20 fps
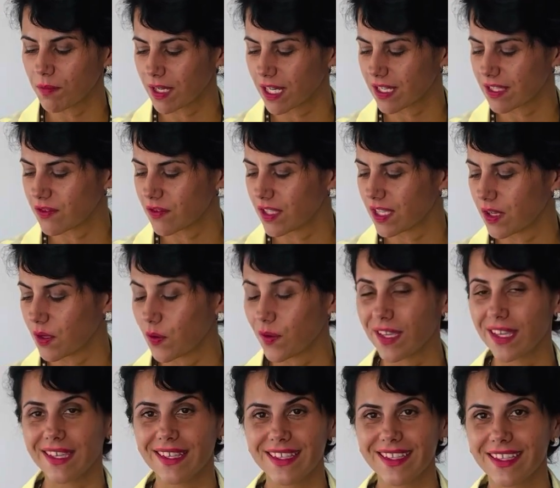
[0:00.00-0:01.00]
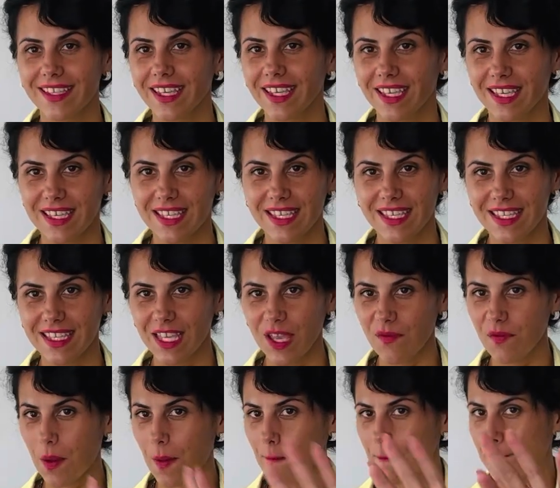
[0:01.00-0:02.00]
next reading. Oh yes, take care, stay safe.
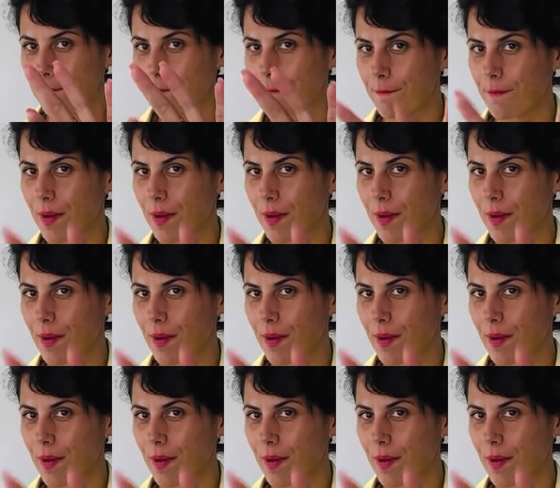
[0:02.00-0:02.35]
Bye